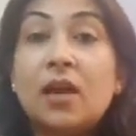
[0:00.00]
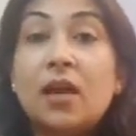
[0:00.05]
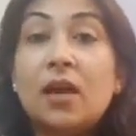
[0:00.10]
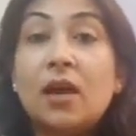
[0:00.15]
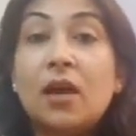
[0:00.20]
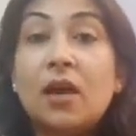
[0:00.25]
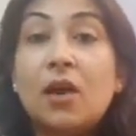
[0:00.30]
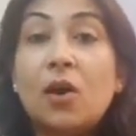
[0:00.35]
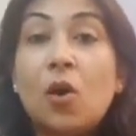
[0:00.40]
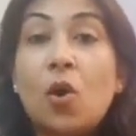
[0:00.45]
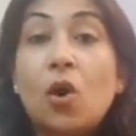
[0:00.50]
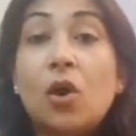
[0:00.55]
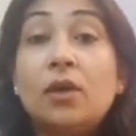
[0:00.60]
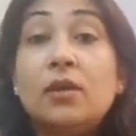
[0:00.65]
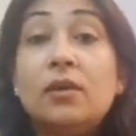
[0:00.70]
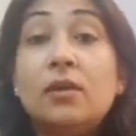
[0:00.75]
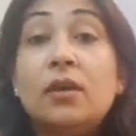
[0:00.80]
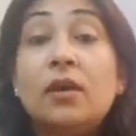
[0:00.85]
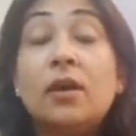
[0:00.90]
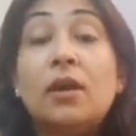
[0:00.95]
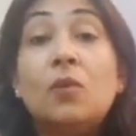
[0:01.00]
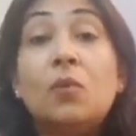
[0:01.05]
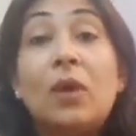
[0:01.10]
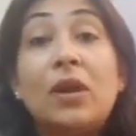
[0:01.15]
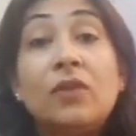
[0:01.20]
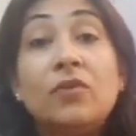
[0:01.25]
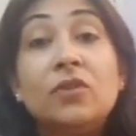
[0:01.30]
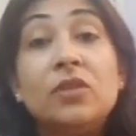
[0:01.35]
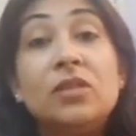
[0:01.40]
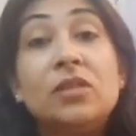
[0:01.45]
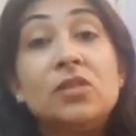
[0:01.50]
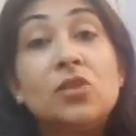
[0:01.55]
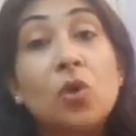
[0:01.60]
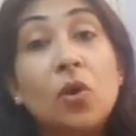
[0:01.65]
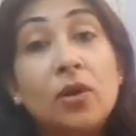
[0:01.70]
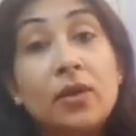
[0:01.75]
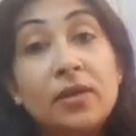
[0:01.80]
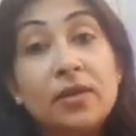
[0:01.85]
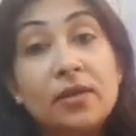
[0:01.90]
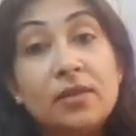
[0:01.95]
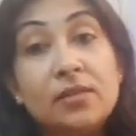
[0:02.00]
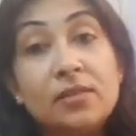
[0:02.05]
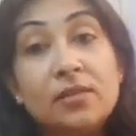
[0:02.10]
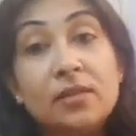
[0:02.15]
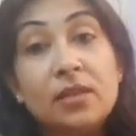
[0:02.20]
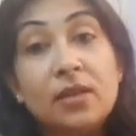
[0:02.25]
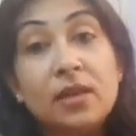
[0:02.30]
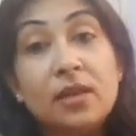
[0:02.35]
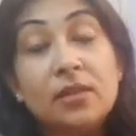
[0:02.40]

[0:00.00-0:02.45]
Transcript: on one of the disorders,